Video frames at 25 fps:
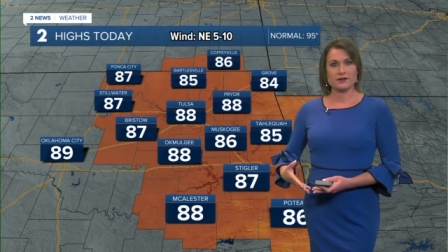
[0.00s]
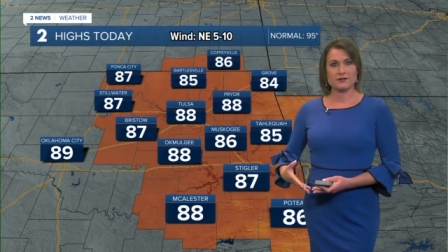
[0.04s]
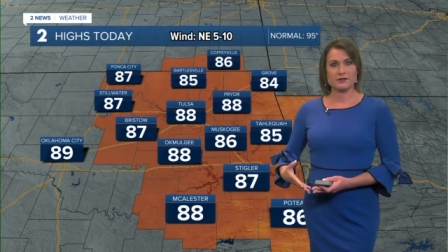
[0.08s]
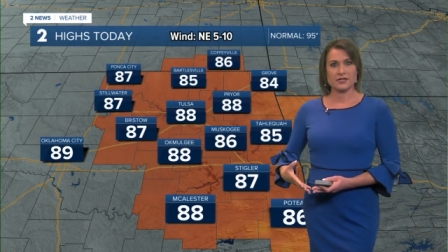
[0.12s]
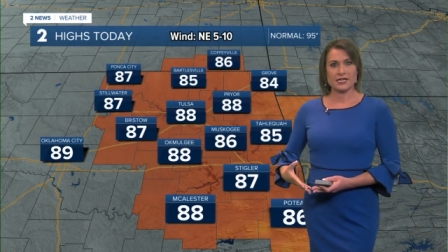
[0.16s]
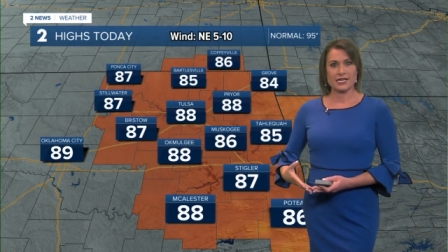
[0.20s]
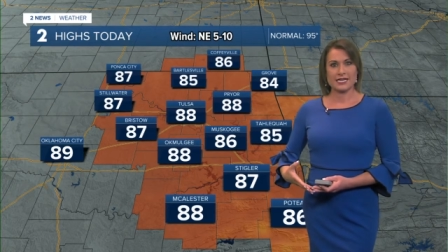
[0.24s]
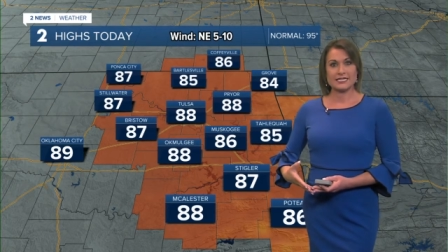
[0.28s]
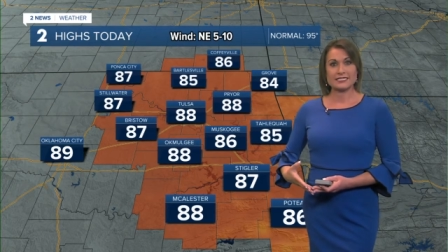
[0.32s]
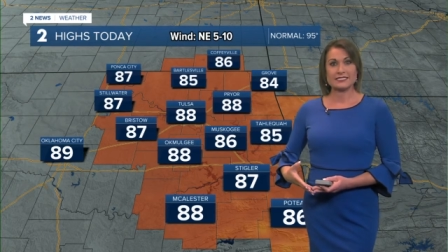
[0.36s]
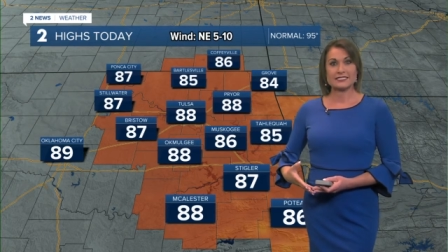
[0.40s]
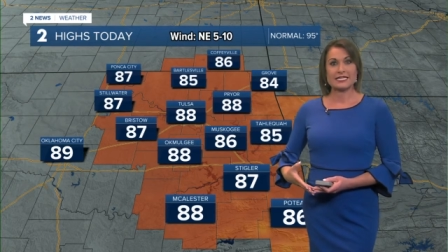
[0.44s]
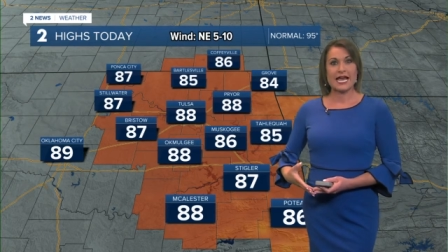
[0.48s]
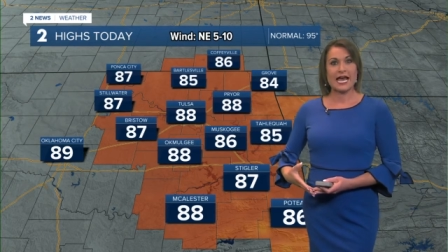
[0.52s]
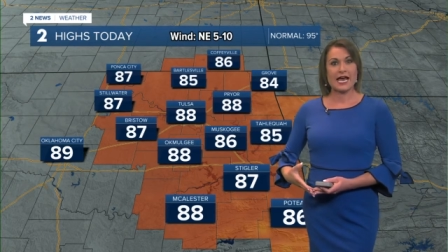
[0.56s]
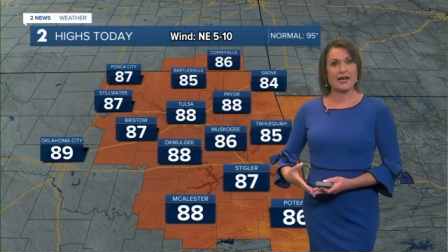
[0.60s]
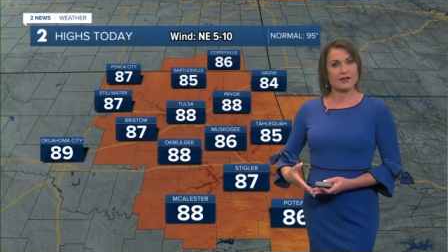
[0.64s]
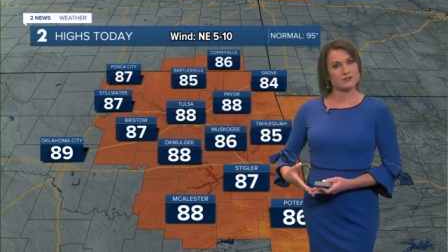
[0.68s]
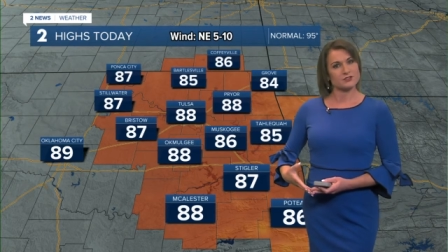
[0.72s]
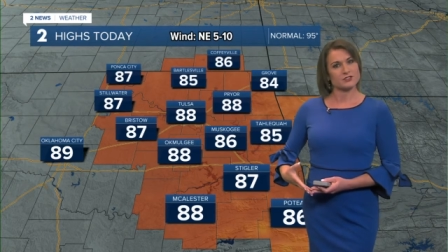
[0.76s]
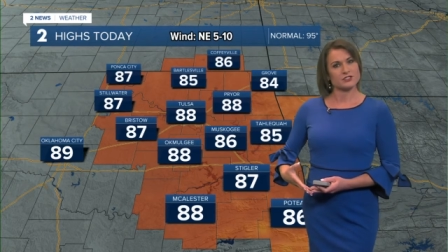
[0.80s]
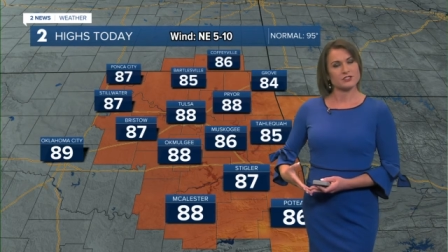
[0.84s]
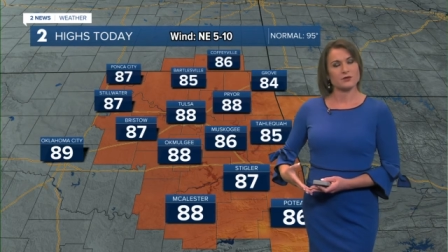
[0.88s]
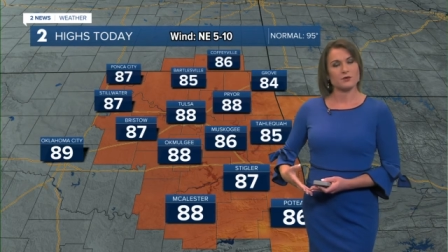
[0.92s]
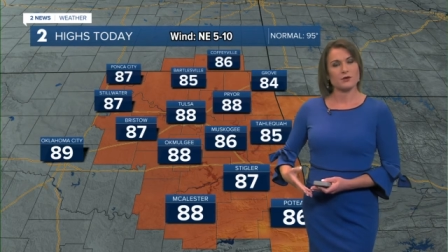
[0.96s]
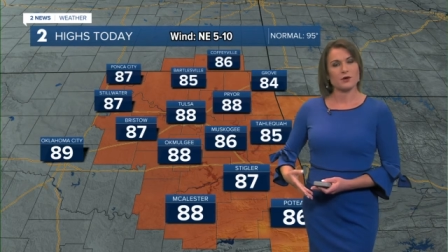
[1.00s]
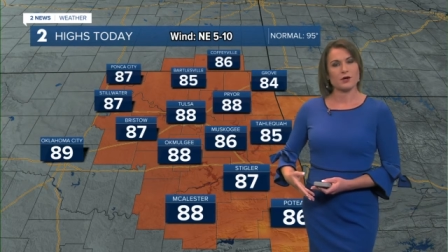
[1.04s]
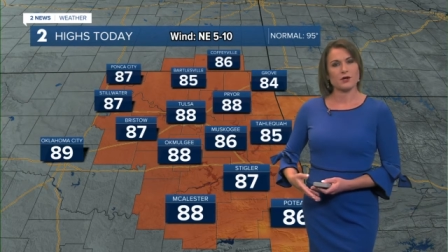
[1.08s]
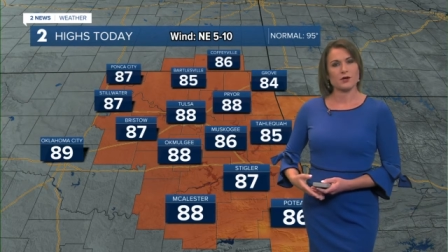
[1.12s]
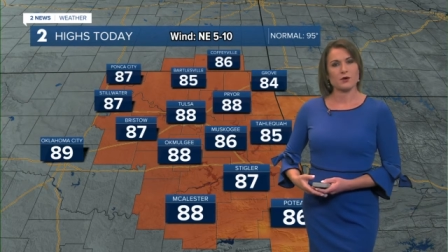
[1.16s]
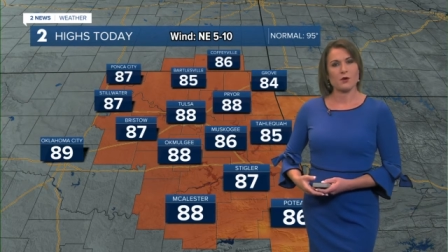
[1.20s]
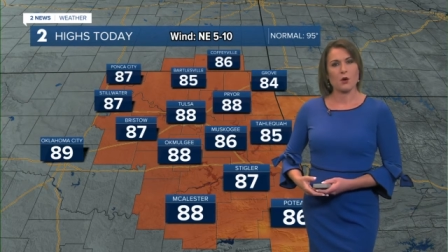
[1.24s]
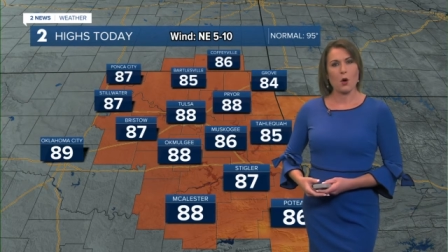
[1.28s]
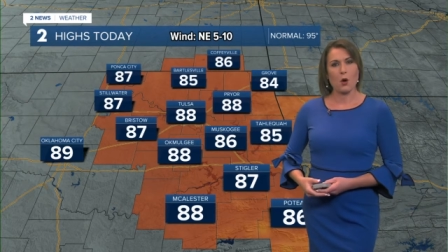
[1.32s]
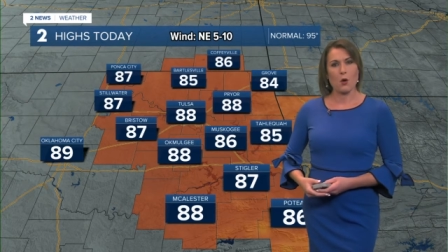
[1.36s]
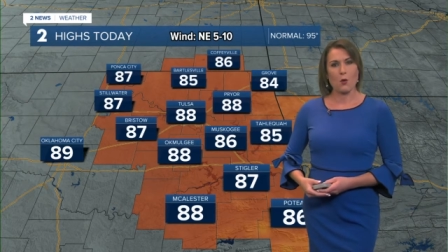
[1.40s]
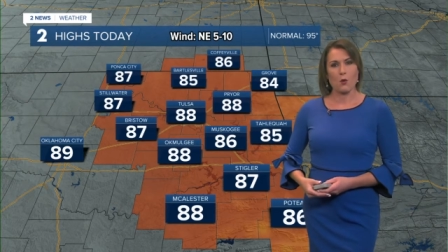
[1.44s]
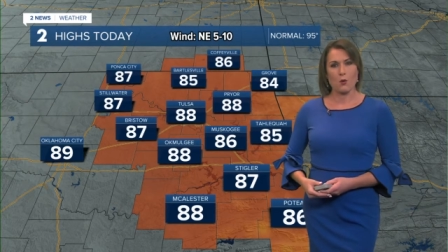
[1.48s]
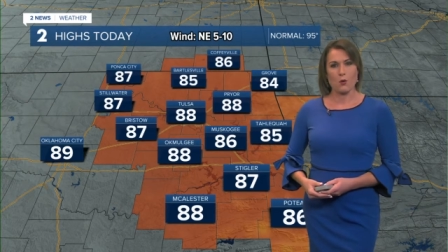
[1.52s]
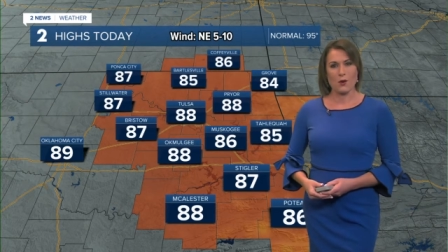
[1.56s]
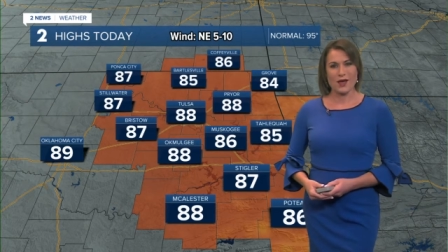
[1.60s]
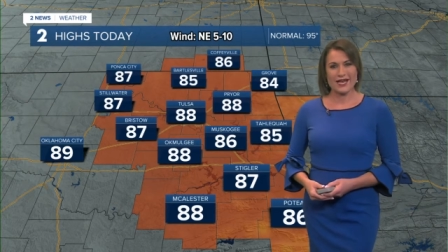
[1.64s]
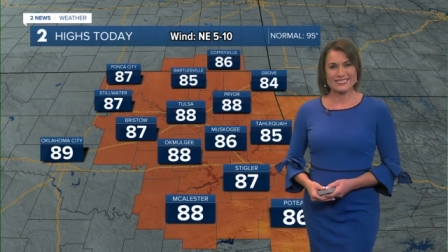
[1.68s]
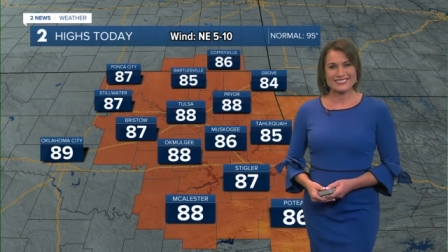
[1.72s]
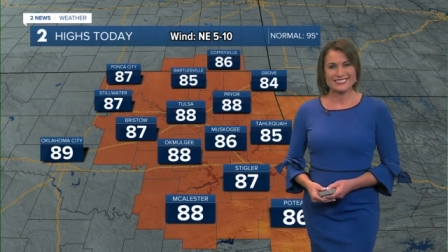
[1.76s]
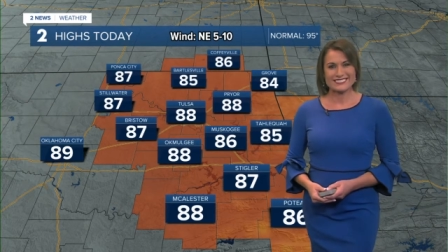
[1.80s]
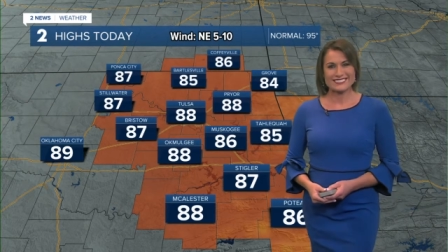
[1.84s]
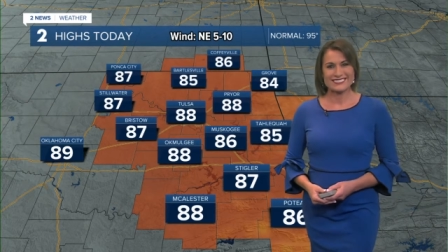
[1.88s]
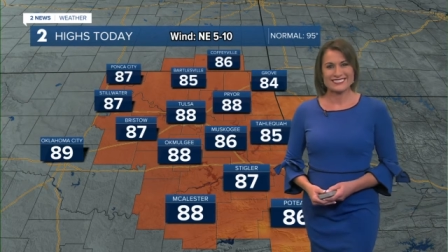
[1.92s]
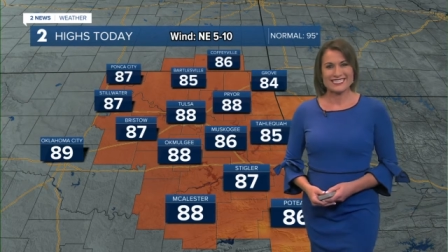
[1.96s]
that is out to our
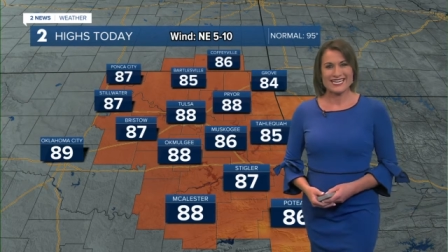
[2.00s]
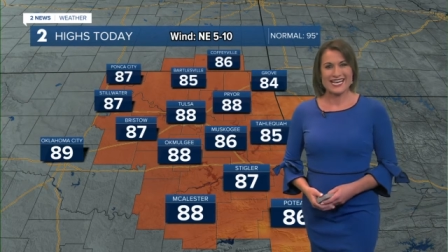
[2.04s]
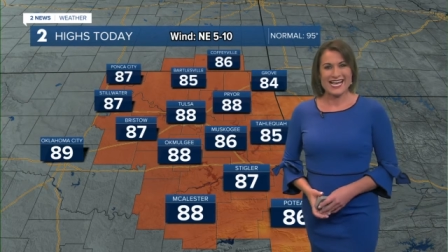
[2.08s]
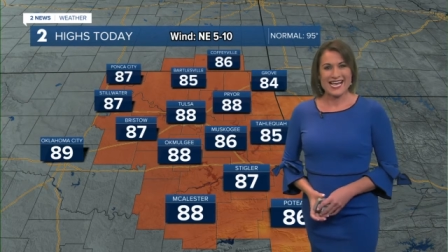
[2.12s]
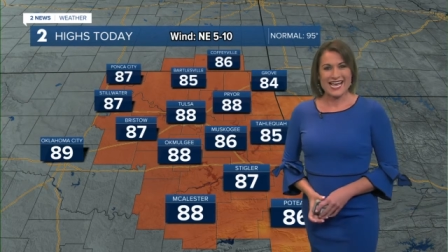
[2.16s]
west,